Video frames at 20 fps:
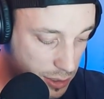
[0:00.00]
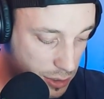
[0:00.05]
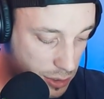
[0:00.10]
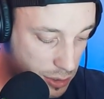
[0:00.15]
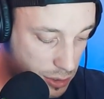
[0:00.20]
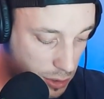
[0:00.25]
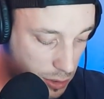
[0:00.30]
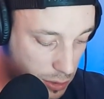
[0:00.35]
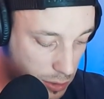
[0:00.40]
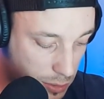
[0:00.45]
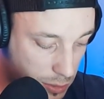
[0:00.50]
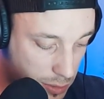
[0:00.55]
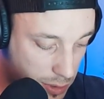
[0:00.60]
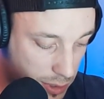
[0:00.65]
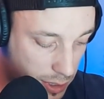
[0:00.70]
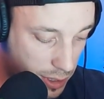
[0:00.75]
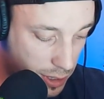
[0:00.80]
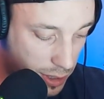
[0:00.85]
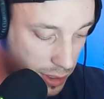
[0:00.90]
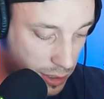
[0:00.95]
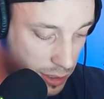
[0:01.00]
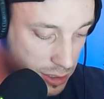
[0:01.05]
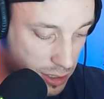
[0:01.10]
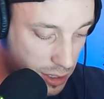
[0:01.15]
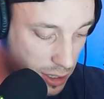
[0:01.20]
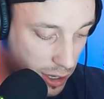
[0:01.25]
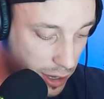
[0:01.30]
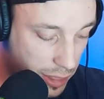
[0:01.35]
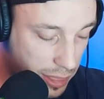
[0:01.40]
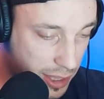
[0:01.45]
So, there's a
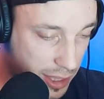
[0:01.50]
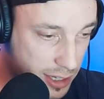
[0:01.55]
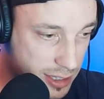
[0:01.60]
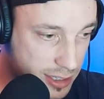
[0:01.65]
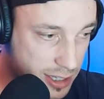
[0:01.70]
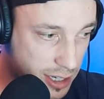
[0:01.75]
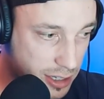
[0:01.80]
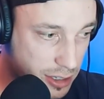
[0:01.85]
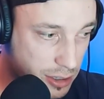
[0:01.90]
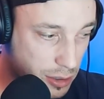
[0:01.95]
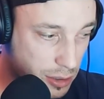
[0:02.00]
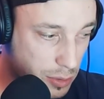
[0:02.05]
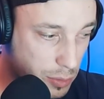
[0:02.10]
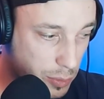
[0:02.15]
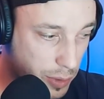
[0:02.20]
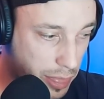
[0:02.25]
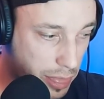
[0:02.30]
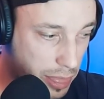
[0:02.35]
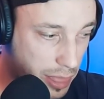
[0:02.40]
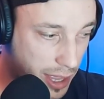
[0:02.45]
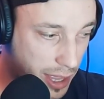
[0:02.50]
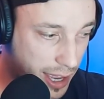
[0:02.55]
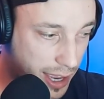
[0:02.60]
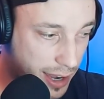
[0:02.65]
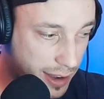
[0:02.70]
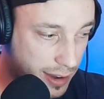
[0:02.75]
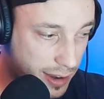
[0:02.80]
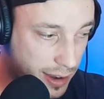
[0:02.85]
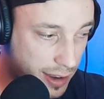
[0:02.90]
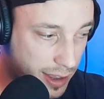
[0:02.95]
lot of things that go with
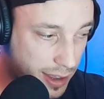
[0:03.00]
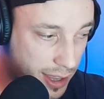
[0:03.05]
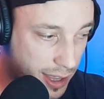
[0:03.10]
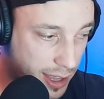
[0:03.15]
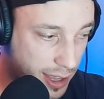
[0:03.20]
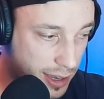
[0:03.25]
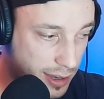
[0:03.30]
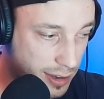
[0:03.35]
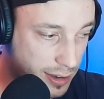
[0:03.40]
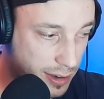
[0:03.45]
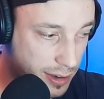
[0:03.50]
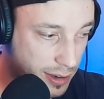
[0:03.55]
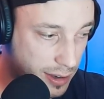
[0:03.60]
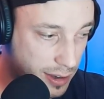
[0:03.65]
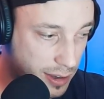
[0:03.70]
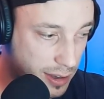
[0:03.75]
that. And